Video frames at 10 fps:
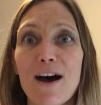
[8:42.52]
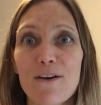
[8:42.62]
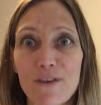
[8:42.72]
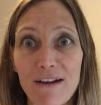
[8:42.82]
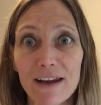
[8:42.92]

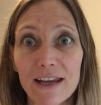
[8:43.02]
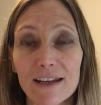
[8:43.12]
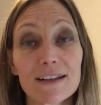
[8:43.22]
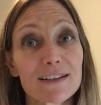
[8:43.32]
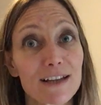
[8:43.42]
a very,
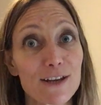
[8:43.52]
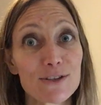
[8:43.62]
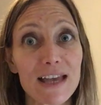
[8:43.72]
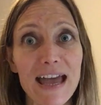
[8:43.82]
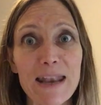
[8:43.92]
shall I use
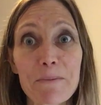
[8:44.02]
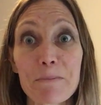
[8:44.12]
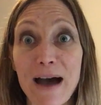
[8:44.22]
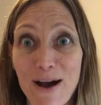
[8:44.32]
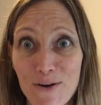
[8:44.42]
it again,
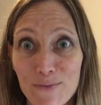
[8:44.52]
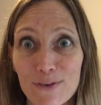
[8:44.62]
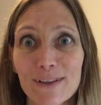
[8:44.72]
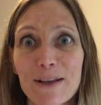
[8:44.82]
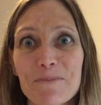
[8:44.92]

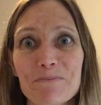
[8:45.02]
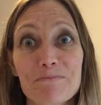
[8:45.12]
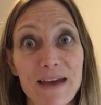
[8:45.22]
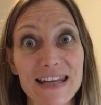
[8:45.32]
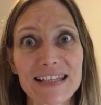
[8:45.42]
powerful
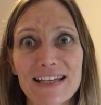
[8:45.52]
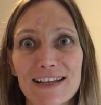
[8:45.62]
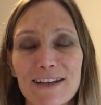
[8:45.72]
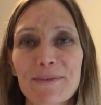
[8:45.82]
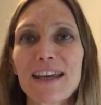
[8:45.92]

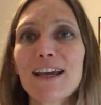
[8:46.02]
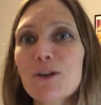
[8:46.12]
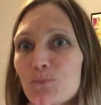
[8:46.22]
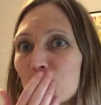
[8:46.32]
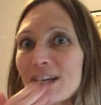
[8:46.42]
meditation.
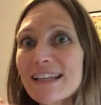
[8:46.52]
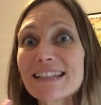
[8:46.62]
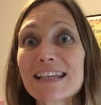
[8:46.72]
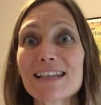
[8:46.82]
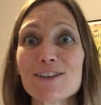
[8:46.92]

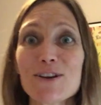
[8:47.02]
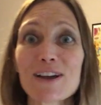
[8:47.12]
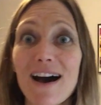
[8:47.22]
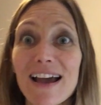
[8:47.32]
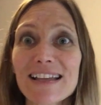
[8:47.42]
See you soon,
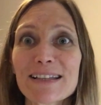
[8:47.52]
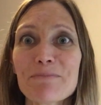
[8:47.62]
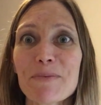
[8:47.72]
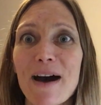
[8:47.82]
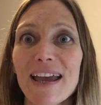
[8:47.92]
guys.
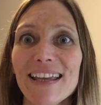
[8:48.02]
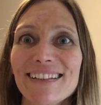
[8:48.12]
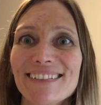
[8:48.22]
Bye bye.